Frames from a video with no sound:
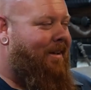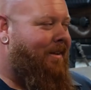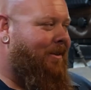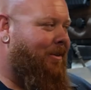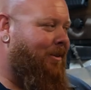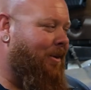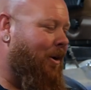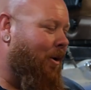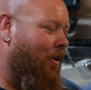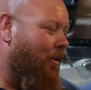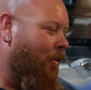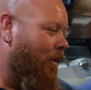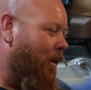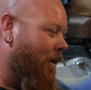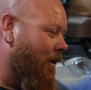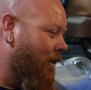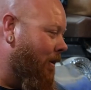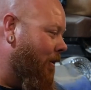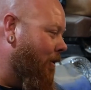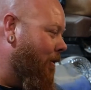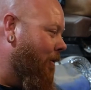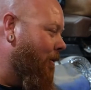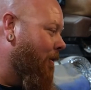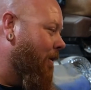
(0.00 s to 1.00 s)
So what you
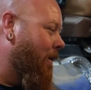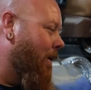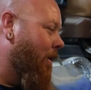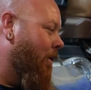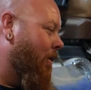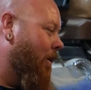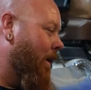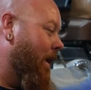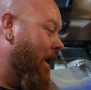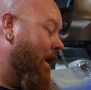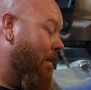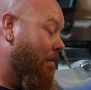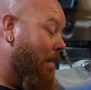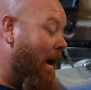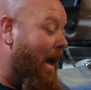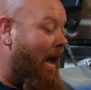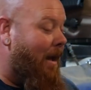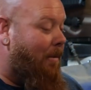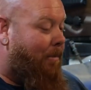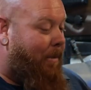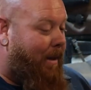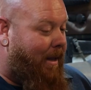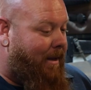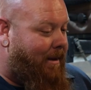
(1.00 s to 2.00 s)
do, in
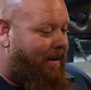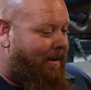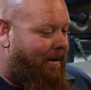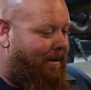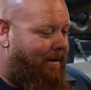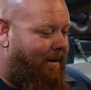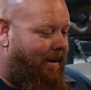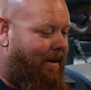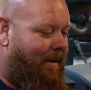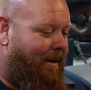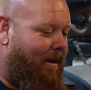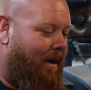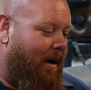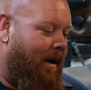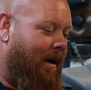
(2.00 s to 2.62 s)
my opinion,